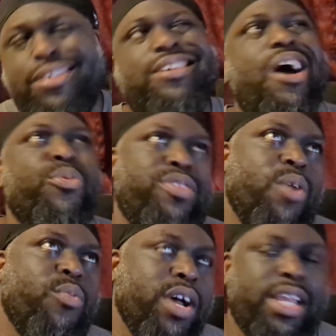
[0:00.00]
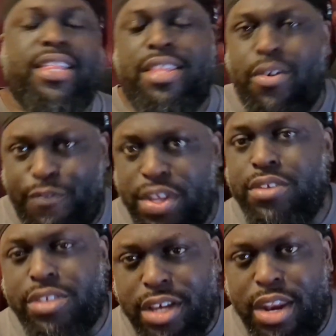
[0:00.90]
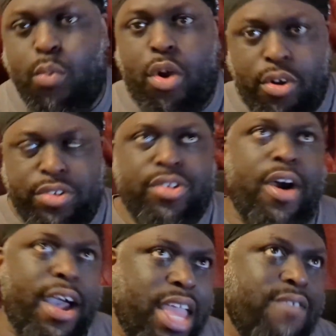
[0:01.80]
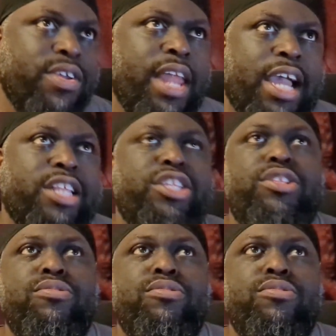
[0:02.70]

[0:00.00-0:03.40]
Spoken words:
I won't say 1 because it still feels good. It works. So I'll give it like a